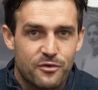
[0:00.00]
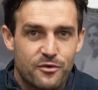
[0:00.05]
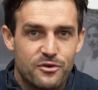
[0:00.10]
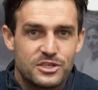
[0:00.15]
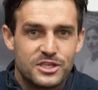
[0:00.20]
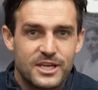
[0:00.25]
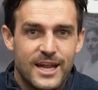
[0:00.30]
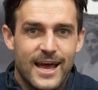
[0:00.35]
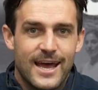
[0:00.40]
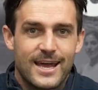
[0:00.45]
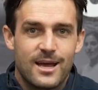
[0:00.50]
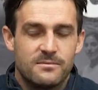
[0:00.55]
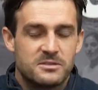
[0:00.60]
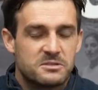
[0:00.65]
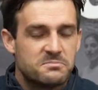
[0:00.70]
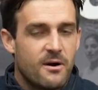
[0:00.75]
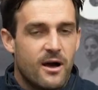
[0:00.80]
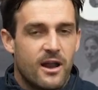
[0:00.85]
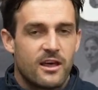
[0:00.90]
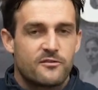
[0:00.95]
through today. I'm
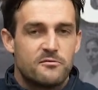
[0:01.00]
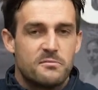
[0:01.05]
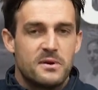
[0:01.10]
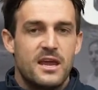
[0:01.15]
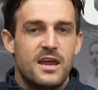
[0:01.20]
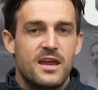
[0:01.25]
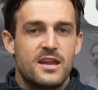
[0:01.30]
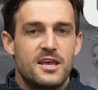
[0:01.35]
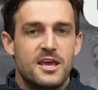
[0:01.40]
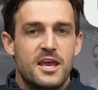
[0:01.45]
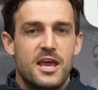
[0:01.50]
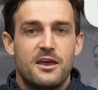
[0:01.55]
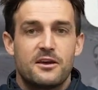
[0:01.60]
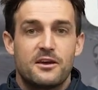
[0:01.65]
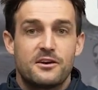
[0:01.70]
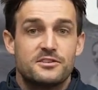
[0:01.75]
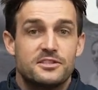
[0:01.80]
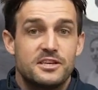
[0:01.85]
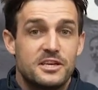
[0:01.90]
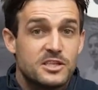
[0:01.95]
smiling from ear to ear
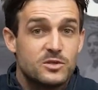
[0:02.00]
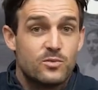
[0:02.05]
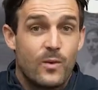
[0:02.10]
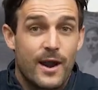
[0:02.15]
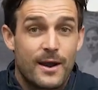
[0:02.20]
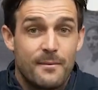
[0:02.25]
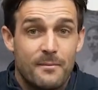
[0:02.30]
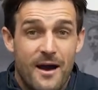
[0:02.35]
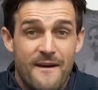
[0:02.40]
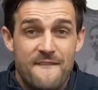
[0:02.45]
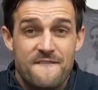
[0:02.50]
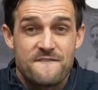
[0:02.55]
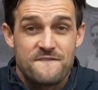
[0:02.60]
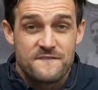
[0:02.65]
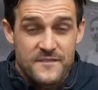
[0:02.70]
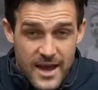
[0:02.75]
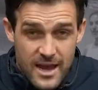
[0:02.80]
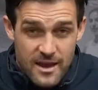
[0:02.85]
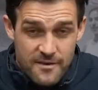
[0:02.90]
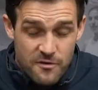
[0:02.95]
because it is one of my
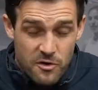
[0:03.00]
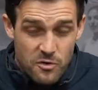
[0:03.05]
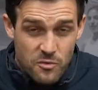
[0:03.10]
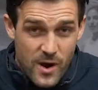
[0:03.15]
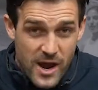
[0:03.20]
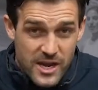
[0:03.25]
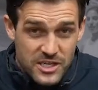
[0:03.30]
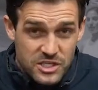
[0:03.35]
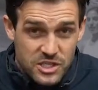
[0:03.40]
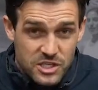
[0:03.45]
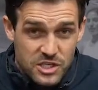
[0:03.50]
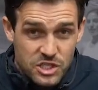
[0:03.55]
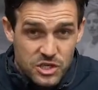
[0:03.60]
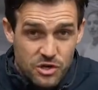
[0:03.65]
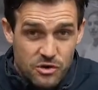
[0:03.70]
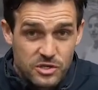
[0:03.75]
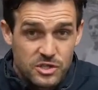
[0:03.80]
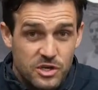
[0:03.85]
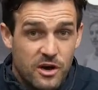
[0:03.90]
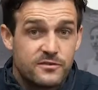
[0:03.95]
favourite racing
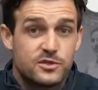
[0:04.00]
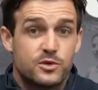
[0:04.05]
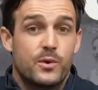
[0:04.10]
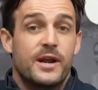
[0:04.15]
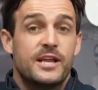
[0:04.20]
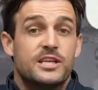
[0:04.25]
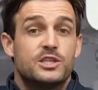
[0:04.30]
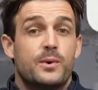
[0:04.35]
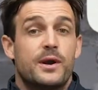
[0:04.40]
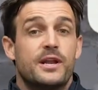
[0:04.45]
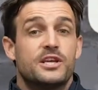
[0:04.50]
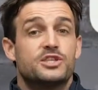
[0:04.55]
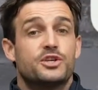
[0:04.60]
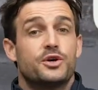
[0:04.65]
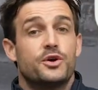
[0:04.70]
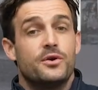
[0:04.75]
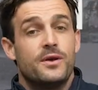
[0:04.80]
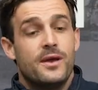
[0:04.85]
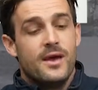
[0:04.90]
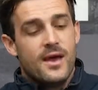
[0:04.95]
shoes of
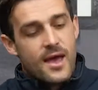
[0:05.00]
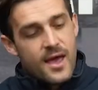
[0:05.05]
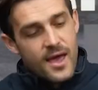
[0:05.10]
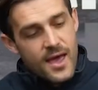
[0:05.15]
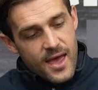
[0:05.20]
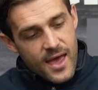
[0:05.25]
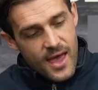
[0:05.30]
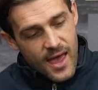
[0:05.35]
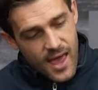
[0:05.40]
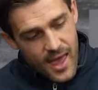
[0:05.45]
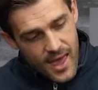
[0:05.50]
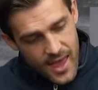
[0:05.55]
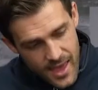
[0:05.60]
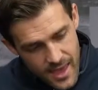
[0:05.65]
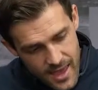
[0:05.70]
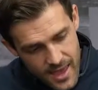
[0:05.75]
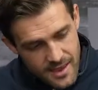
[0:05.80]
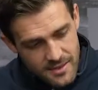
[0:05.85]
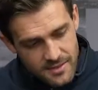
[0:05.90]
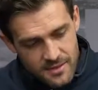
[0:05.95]
2022.
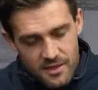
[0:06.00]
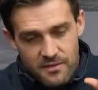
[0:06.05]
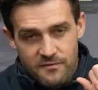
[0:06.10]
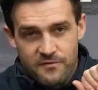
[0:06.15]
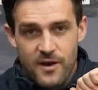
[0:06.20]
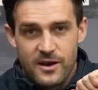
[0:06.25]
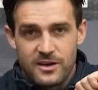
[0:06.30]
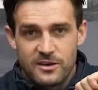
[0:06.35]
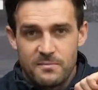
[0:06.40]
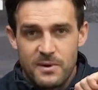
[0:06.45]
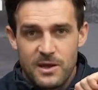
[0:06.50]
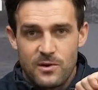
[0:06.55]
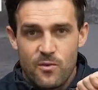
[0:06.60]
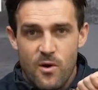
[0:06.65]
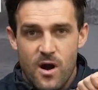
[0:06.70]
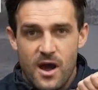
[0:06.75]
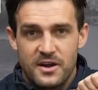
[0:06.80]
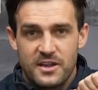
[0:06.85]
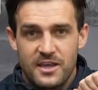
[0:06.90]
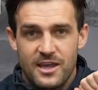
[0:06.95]
In front of me
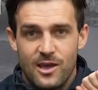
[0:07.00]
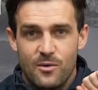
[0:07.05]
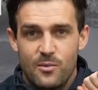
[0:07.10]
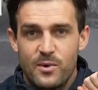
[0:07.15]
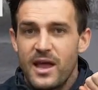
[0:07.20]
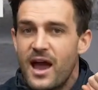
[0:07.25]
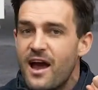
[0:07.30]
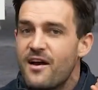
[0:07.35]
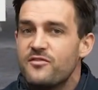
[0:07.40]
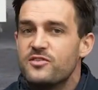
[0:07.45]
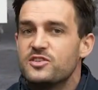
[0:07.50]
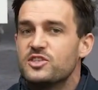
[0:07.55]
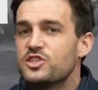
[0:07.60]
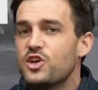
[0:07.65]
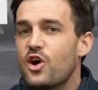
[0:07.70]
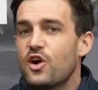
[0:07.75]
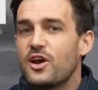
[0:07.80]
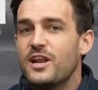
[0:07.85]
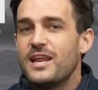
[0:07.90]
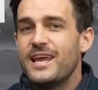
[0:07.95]
right here, we have the
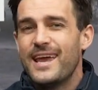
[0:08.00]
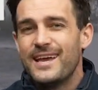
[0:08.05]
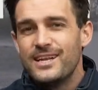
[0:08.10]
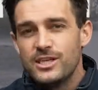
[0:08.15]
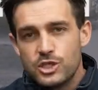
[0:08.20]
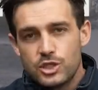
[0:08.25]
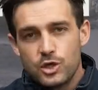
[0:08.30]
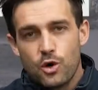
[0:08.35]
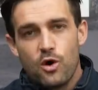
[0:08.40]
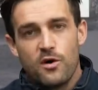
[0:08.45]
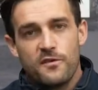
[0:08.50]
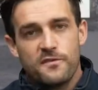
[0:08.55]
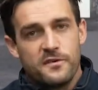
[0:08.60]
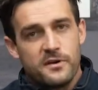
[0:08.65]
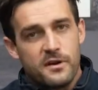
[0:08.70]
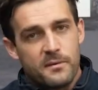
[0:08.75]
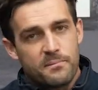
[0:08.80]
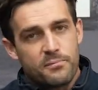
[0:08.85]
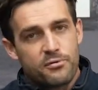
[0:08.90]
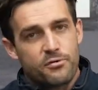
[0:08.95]
Saucony
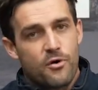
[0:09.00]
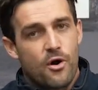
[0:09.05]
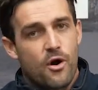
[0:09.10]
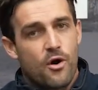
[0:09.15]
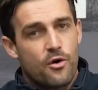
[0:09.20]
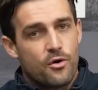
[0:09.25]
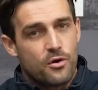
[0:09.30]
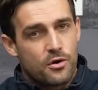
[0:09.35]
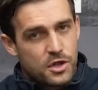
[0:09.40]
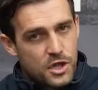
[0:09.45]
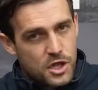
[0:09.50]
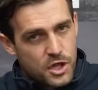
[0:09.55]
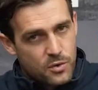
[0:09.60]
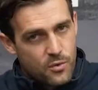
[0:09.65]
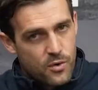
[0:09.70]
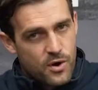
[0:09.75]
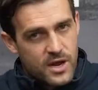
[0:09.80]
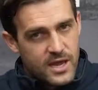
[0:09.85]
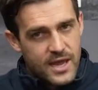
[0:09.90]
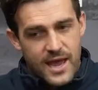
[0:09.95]
Endorphin Pro
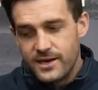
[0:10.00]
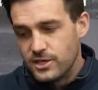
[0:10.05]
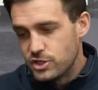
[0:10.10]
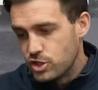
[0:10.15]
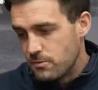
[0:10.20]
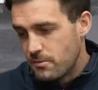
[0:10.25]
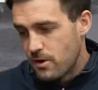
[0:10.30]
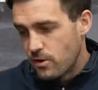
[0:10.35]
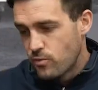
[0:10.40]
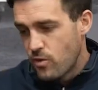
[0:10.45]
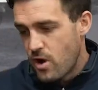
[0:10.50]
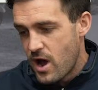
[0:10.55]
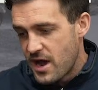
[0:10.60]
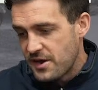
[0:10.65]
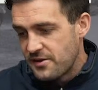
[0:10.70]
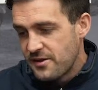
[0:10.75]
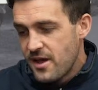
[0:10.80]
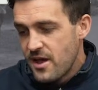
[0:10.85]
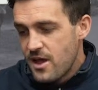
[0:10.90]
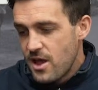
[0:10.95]
3. And to my
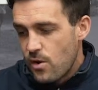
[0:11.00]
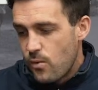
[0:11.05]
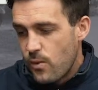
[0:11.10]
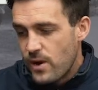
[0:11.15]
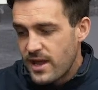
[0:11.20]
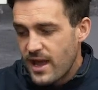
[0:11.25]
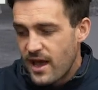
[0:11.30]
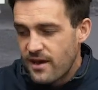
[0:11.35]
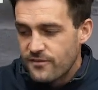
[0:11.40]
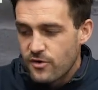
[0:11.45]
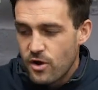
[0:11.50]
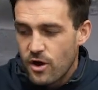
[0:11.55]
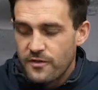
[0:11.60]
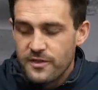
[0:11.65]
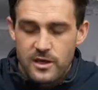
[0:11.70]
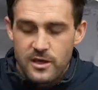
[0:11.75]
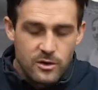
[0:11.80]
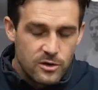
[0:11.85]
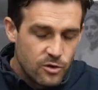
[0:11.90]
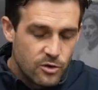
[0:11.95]
right, we have
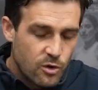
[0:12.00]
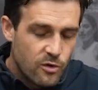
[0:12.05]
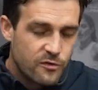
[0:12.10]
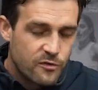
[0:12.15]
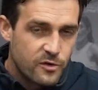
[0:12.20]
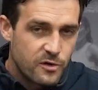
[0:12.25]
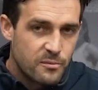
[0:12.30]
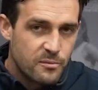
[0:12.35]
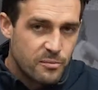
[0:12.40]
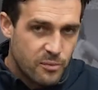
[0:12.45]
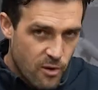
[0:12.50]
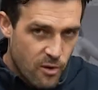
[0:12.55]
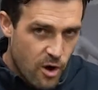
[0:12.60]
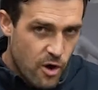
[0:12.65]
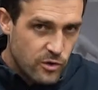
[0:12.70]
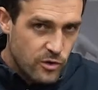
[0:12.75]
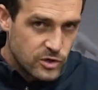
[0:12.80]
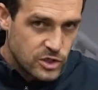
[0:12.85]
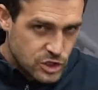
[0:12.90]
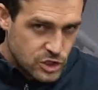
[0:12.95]
got the Endorphin
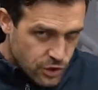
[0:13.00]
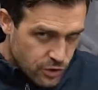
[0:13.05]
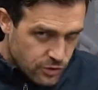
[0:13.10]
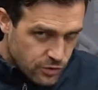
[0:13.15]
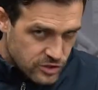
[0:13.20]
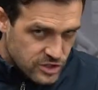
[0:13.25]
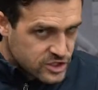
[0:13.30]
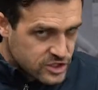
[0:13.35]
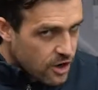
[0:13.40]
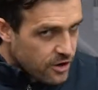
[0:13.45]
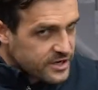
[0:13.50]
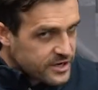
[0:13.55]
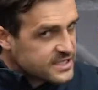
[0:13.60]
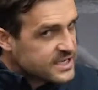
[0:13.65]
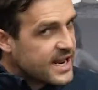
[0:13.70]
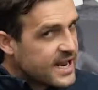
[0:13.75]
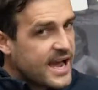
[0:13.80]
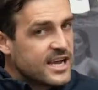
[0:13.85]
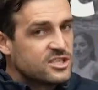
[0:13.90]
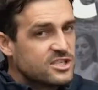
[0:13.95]
Pro 2. So in
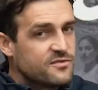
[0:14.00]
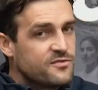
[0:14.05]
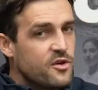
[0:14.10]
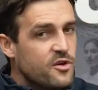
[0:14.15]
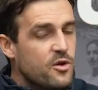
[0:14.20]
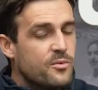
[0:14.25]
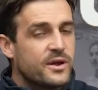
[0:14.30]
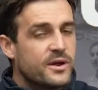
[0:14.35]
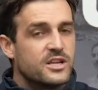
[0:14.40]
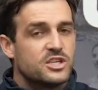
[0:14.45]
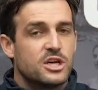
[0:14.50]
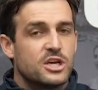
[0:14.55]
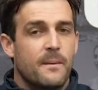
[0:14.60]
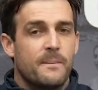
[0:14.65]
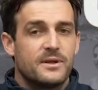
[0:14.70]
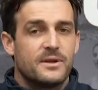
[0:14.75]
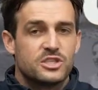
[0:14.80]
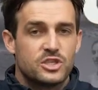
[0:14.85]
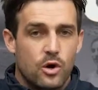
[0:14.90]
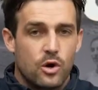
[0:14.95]
today's review, we're going to
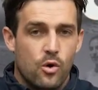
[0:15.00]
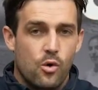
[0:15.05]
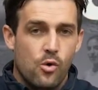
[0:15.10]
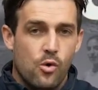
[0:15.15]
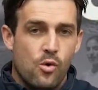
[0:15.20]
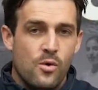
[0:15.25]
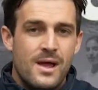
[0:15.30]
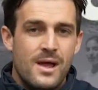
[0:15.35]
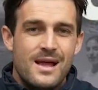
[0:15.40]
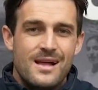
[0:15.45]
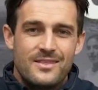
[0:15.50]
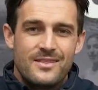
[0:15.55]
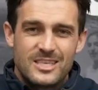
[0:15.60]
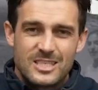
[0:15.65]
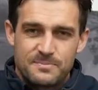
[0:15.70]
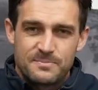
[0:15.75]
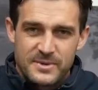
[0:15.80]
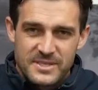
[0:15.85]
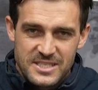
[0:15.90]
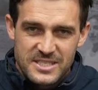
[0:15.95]
jump into all
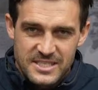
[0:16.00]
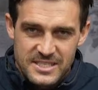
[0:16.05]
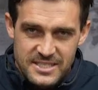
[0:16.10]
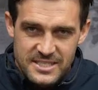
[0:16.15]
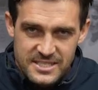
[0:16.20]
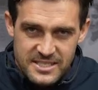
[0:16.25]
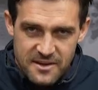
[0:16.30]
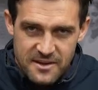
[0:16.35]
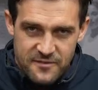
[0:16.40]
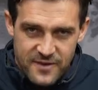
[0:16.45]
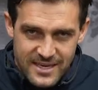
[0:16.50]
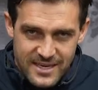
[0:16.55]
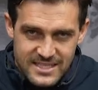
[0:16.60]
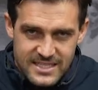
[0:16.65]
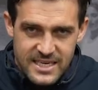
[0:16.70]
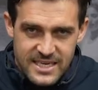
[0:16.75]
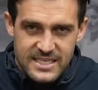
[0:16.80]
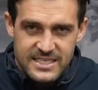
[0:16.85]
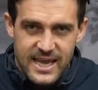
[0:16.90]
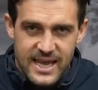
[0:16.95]
the specific
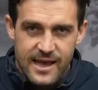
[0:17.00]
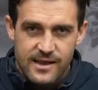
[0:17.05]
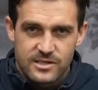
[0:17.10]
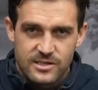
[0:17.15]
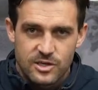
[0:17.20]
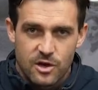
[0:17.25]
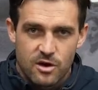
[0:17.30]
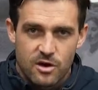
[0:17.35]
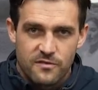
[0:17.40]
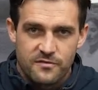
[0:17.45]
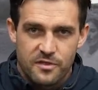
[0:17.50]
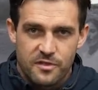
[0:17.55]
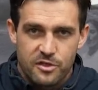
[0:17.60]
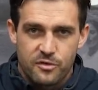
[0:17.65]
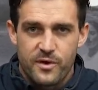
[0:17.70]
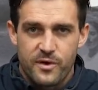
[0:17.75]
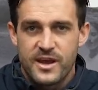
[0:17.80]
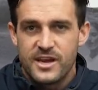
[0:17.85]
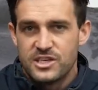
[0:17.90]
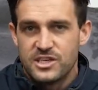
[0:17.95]
details of
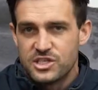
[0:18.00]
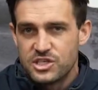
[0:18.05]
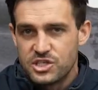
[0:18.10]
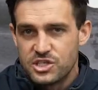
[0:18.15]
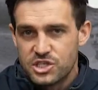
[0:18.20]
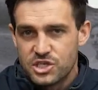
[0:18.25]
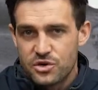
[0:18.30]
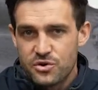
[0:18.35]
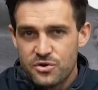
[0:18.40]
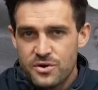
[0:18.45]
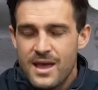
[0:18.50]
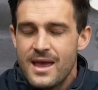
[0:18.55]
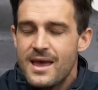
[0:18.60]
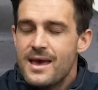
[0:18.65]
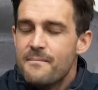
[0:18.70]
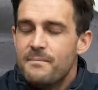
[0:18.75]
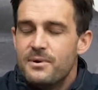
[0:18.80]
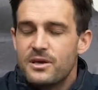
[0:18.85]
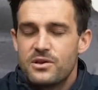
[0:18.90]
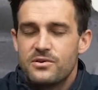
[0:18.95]
3 to 2
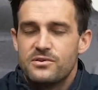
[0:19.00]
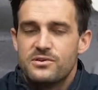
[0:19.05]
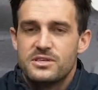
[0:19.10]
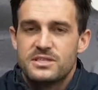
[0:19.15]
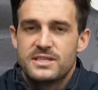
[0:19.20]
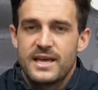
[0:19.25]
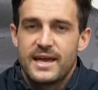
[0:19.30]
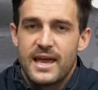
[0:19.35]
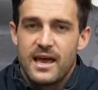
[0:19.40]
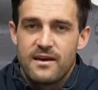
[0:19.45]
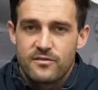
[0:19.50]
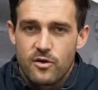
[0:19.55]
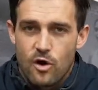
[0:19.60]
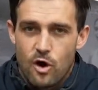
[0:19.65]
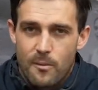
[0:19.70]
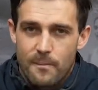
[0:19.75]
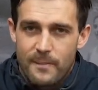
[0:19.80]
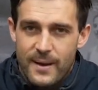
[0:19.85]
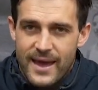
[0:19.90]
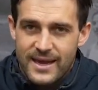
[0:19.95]
because they have
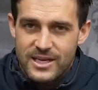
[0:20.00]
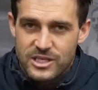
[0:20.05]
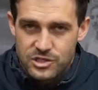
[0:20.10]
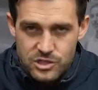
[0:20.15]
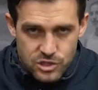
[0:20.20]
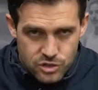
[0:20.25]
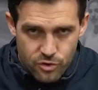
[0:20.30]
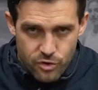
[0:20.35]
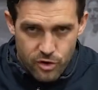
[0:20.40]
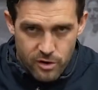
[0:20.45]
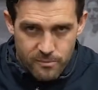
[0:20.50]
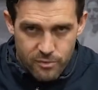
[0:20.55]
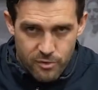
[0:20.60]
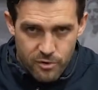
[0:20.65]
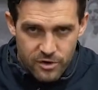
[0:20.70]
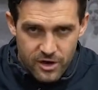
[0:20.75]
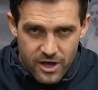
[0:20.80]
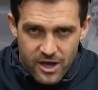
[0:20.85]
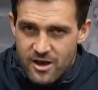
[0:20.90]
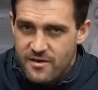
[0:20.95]
gone back to the drawing
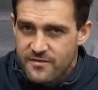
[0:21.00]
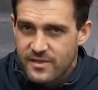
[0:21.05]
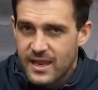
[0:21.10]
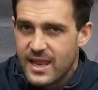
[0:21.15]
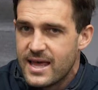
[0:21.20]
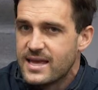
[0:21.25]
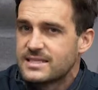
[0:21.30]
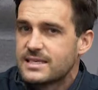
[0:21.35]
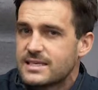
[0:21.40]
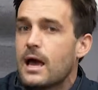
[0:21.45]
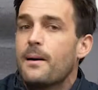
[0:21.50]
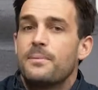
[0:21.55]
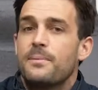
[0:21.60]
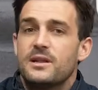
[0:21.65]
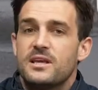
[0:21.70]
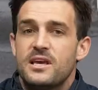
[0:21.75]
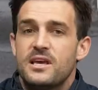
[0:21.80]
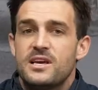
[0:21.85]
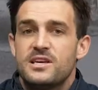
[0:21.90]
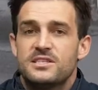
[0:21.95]
board over the last
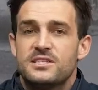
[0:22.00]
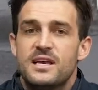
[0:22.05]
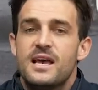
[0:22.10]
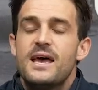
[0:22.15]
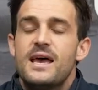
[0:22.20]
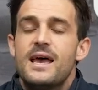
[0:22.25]
couple of years